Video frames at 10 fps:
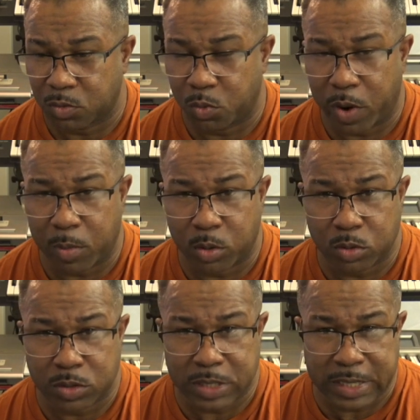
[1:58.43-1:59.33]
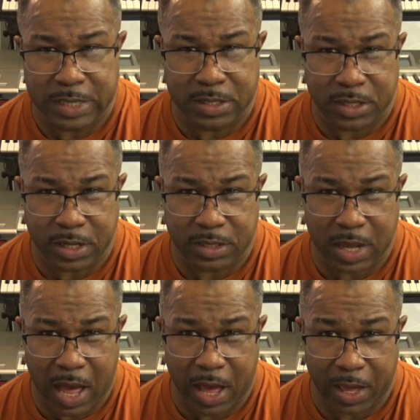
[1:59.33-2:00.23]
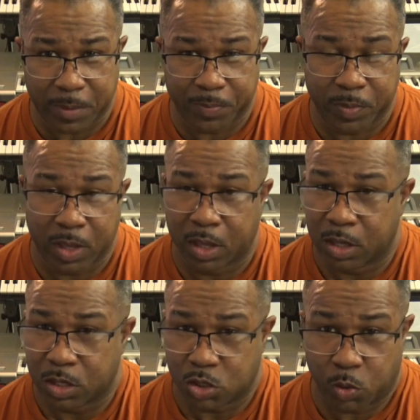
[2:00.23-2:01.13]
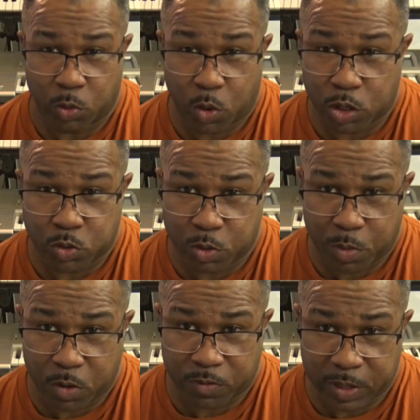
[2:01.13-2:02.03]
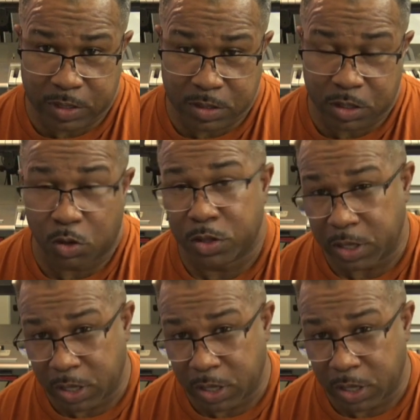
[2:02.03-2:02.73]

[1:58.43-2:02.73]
Rebel T6i. So it works with both lenses. The only